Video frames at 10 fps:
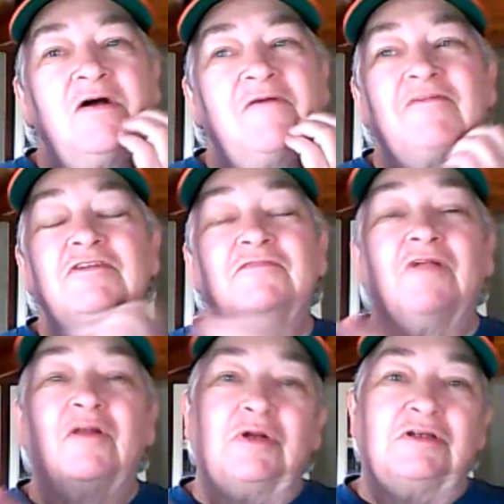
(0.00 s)
First of
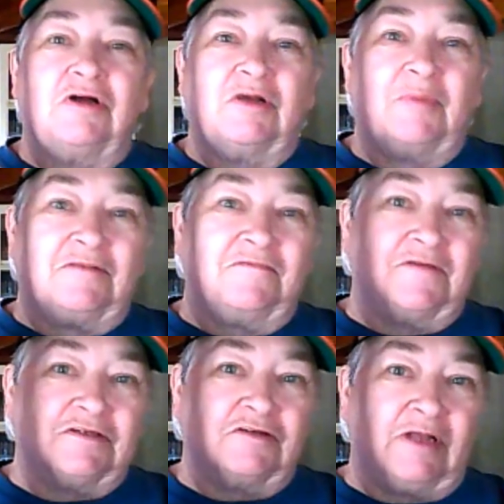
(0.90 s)
all, I want to talk about the
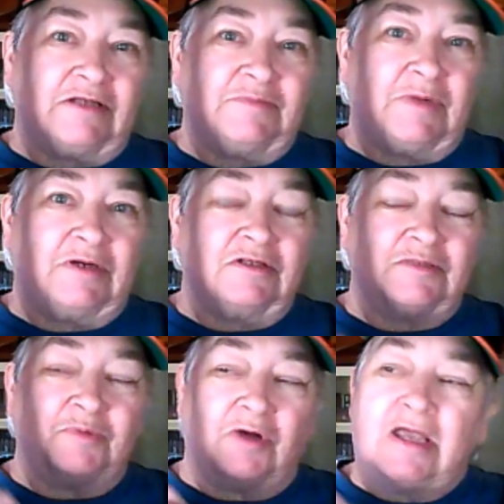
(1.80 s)
physical aspect of this
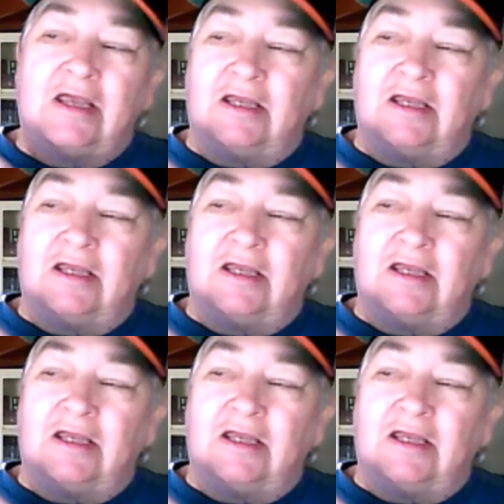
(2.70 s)
book.